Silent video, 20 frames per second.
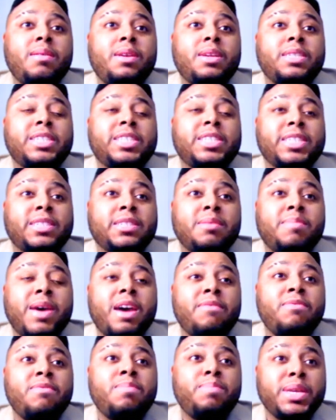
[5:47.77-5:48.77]
system,
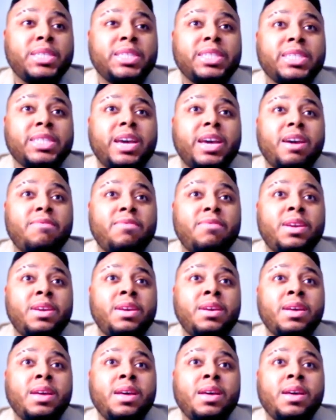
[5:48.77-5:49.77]
every business,
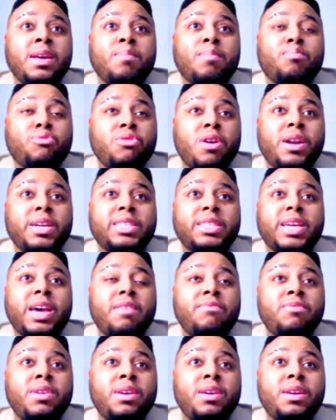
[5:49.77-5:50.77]
every product,
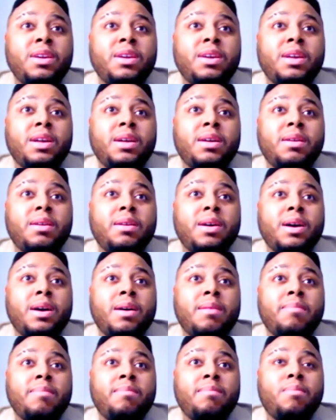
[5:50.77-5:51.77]
every
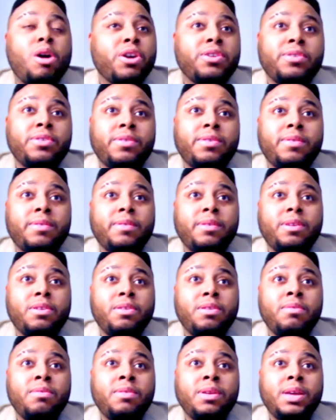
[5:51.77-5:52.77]
marketer,
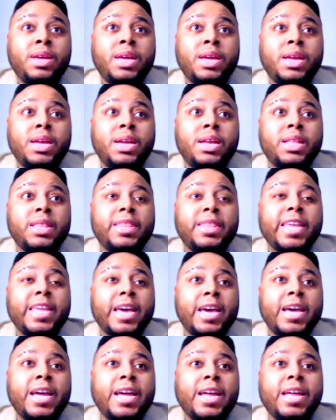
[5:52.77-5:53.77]

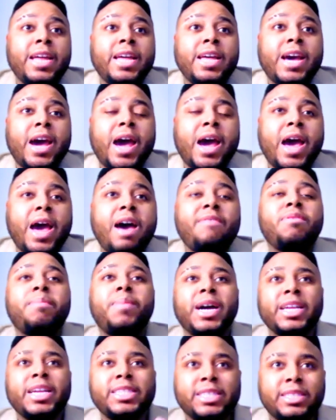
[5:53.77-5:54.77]
they have a
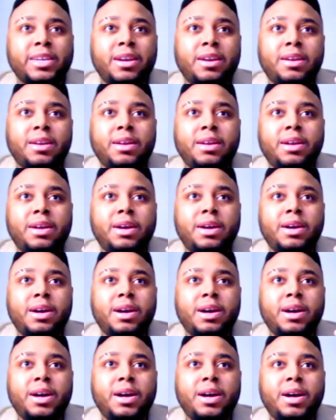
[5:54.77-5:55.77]
mindset
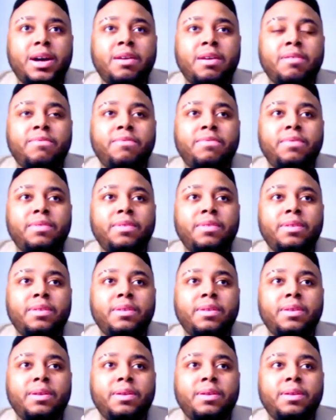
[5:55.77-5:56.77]
of
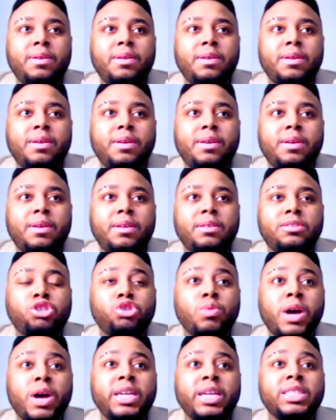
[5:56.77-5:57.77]

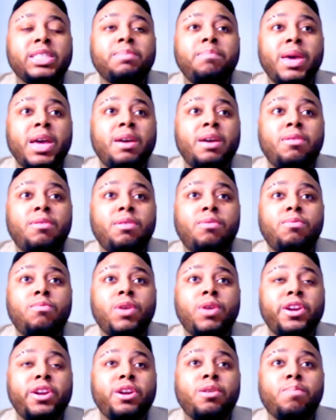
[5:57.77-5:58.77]
trying to make
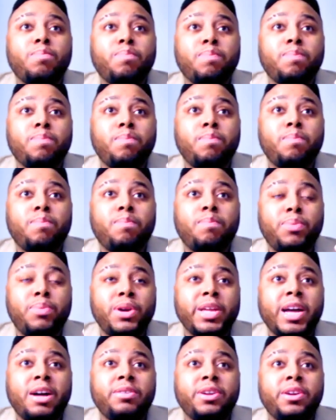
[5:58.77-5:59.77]
what they're
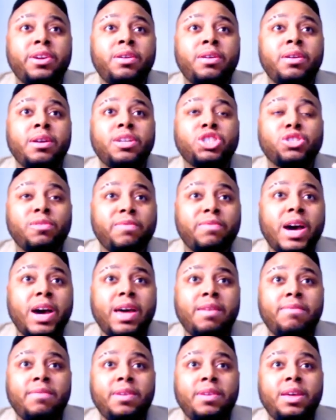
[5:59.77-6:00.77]
putting out there
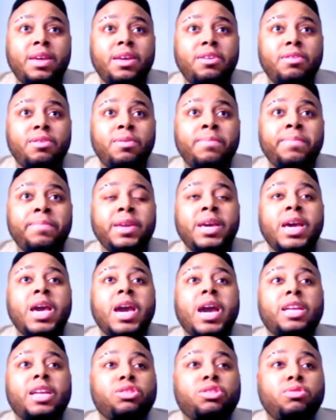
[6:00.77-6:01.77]
survive.
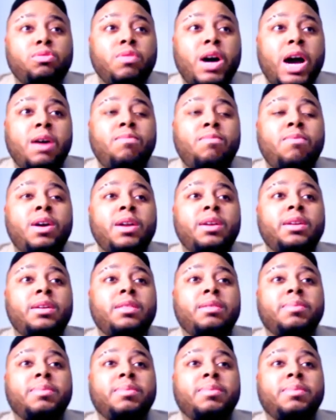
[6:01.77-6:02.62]
And so I want the